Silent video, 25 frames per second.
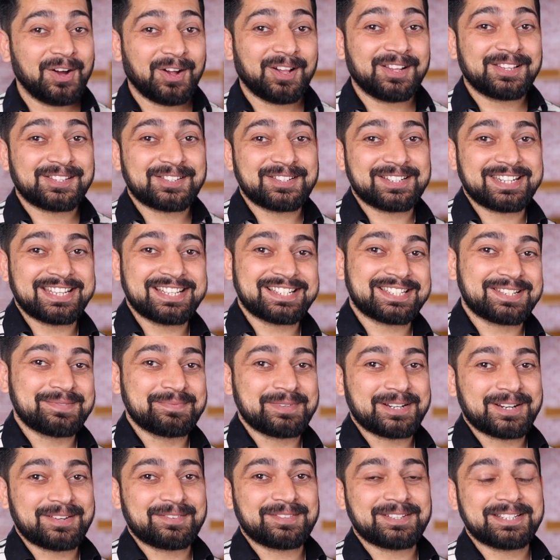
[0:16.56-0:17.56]
also takes a
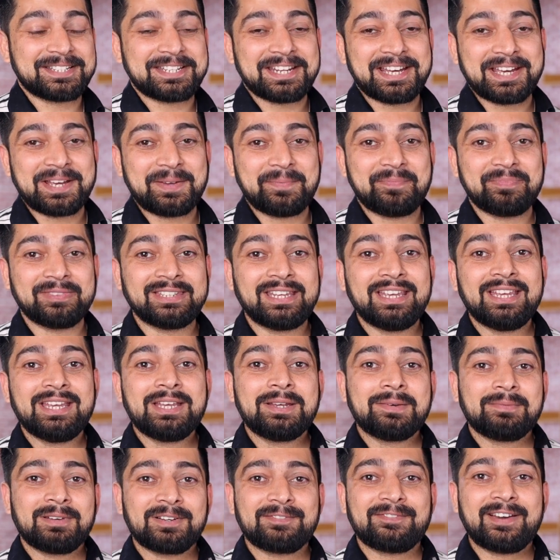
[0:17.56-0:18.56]
bit of time.
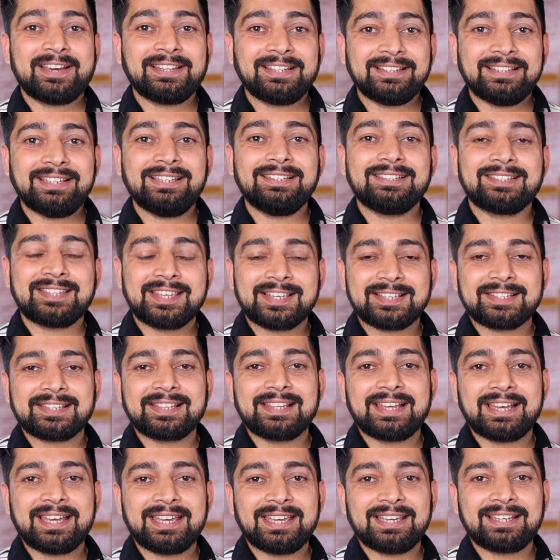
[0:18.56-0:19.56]
But finally, things
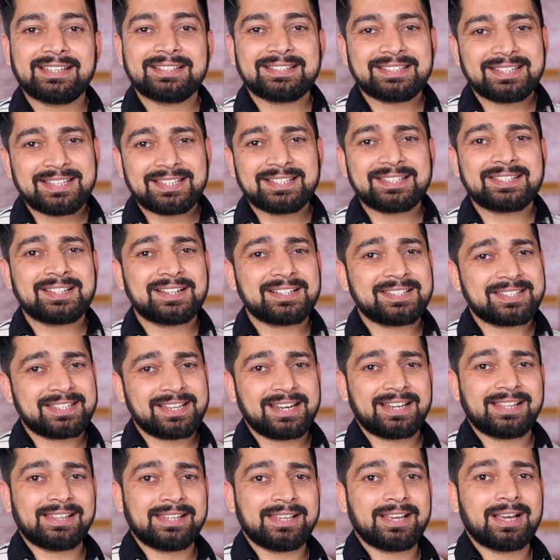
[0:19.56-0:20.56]
like things are
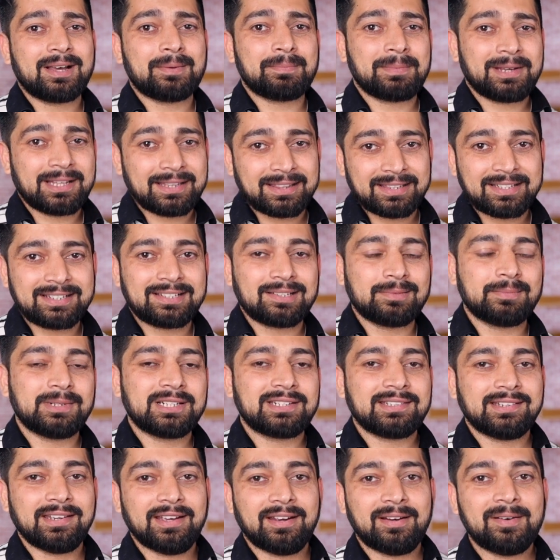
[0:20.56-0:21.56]
settling up a little
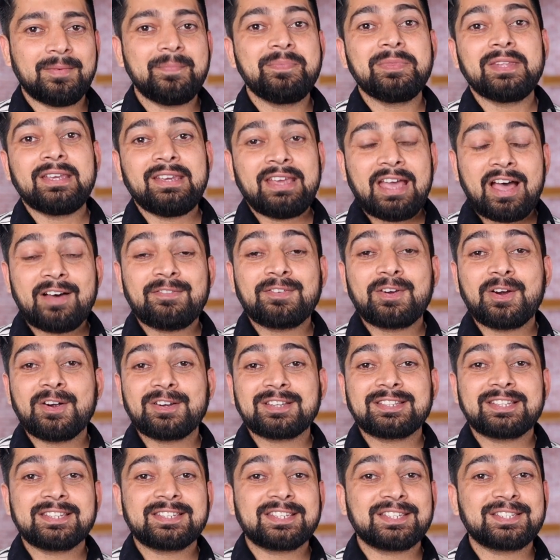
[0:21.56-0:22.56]
bit here. Of
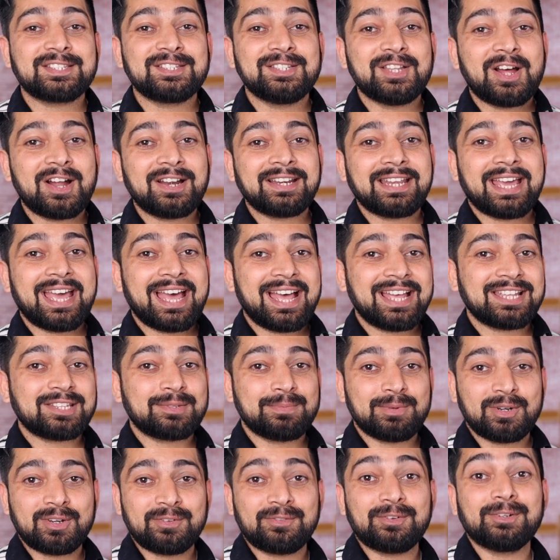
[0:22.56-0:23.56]
course, this is not as
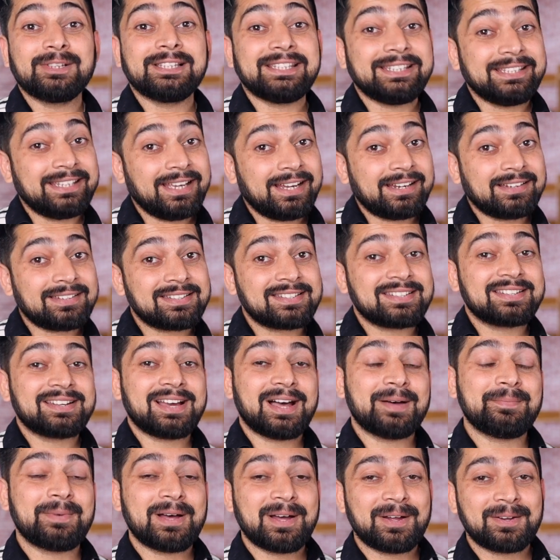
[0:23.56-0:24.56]
beautiful yet,
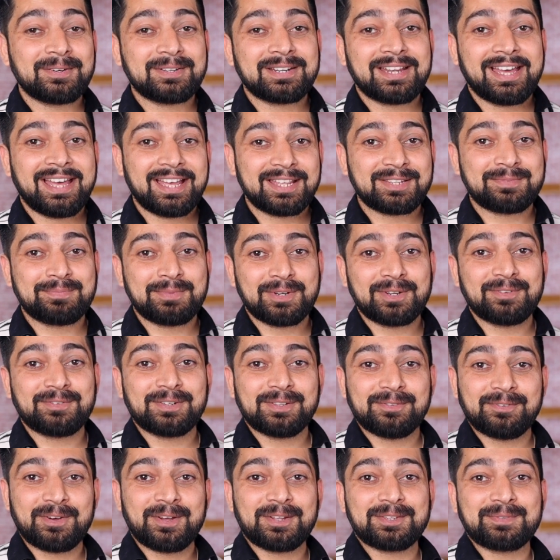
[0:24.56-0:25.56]
about as
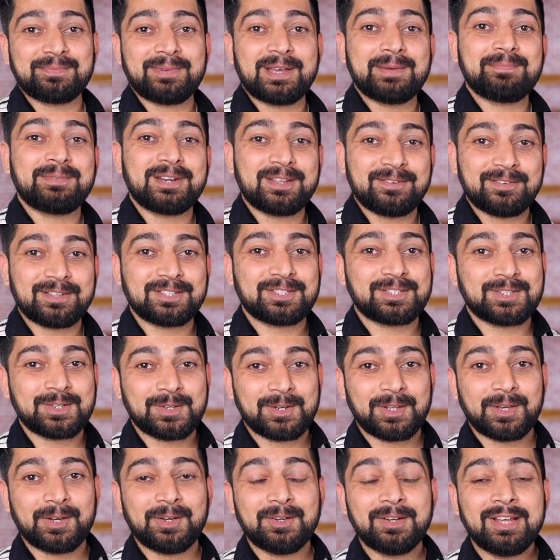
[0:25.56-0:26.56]
beautiful was my previous
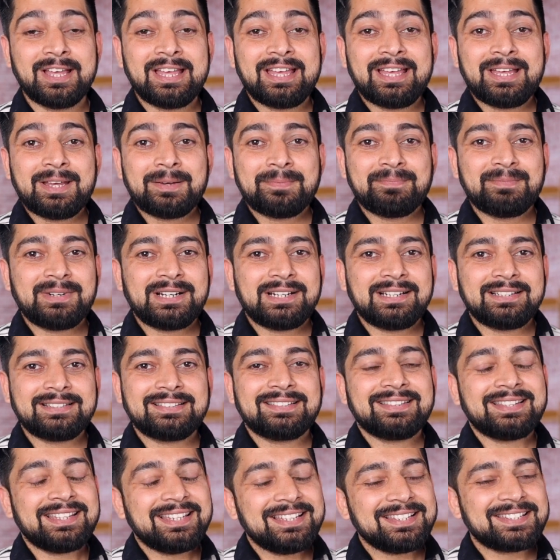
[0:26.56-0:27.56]
studio,
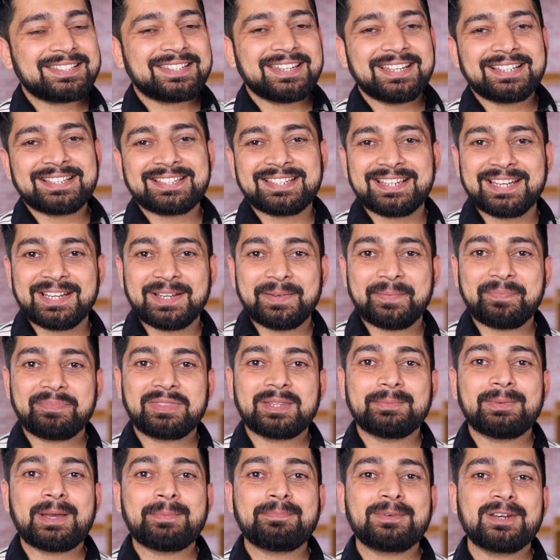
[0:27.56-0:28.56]
but things take time.
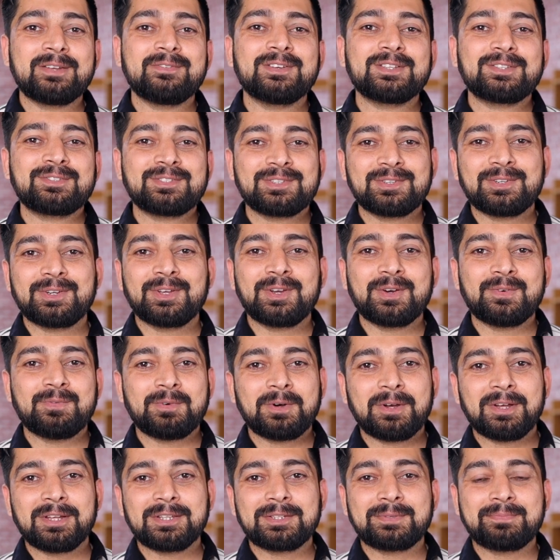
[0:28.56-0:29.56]
My previous studio
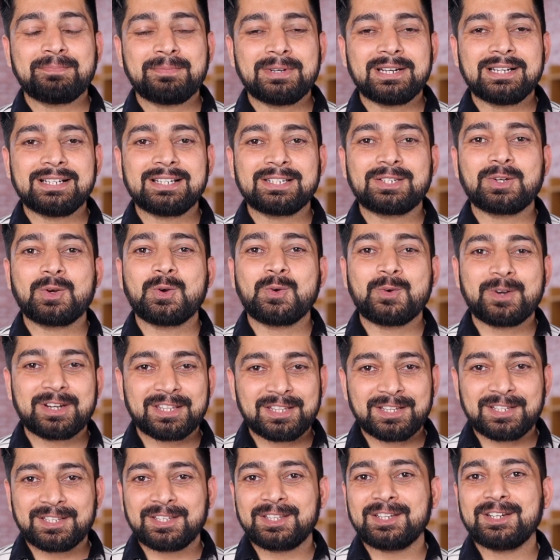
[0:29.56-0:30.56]
was built over
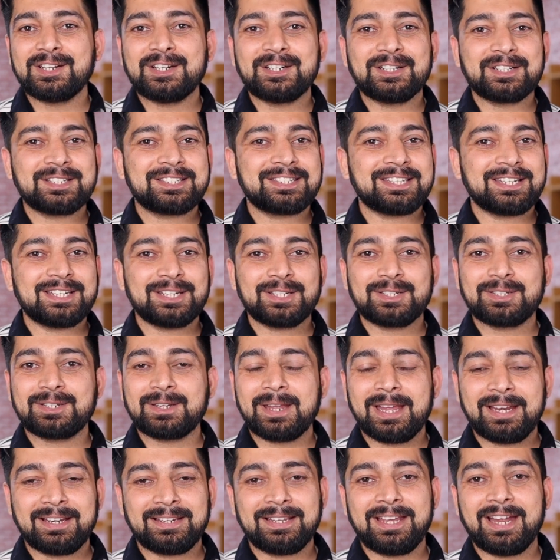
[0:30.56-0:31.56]
the years and it,
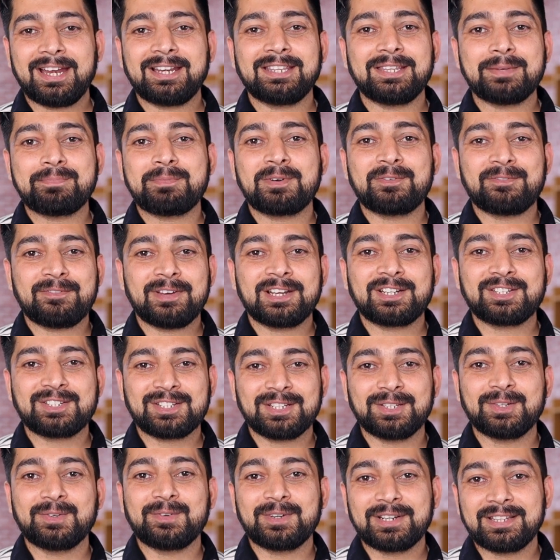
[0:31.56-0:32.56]
it get the
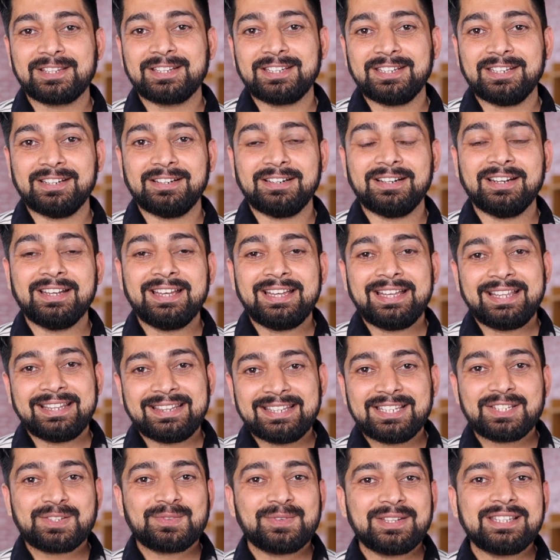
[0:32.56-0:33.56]
perfection over the year.
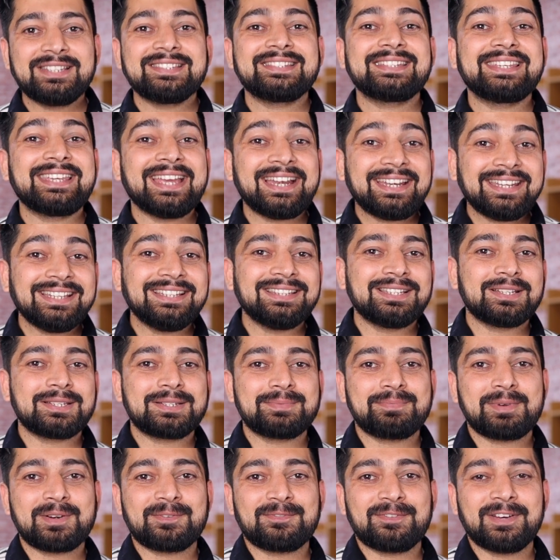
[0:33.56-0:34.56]
This one is getting
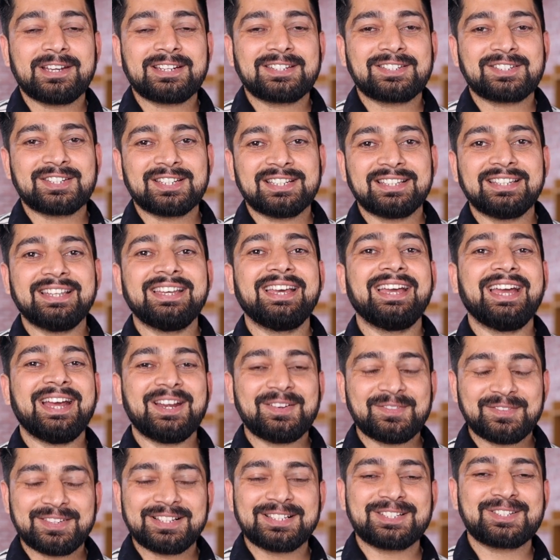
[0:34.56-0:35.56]
that perfection
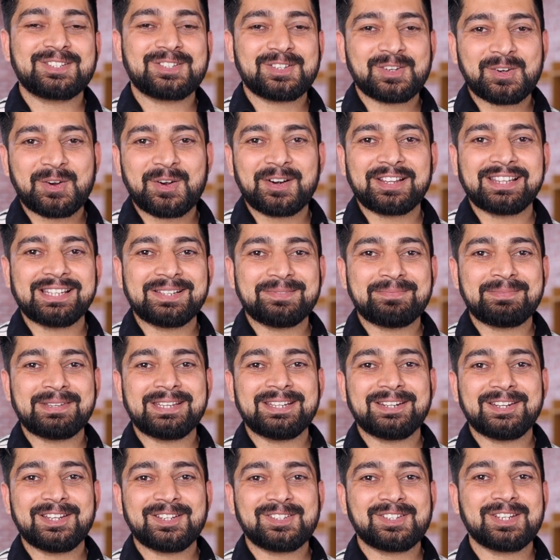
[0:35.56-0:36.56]
and will surely
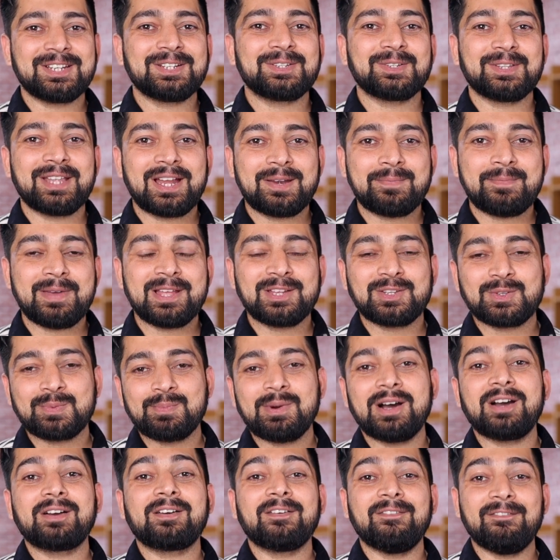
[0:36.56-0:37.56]
be reaching to that
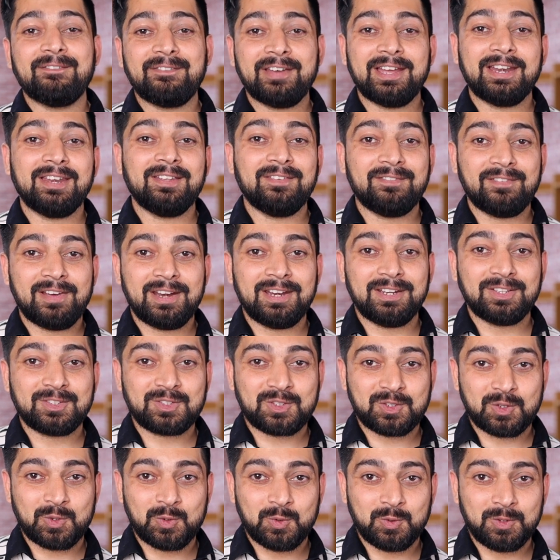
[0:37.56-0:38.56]
benchmark very, very
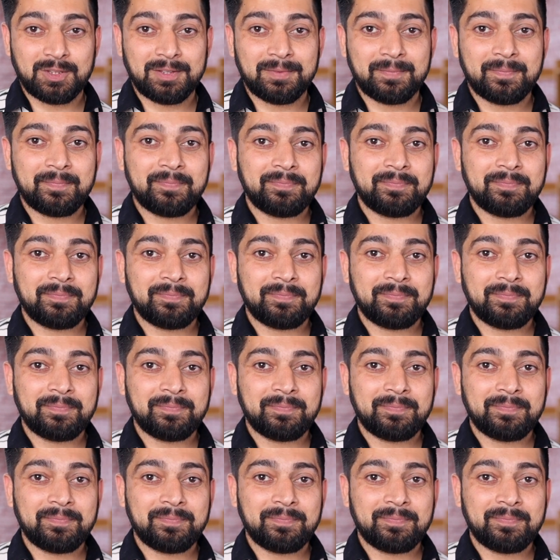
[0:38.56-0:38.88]
soon.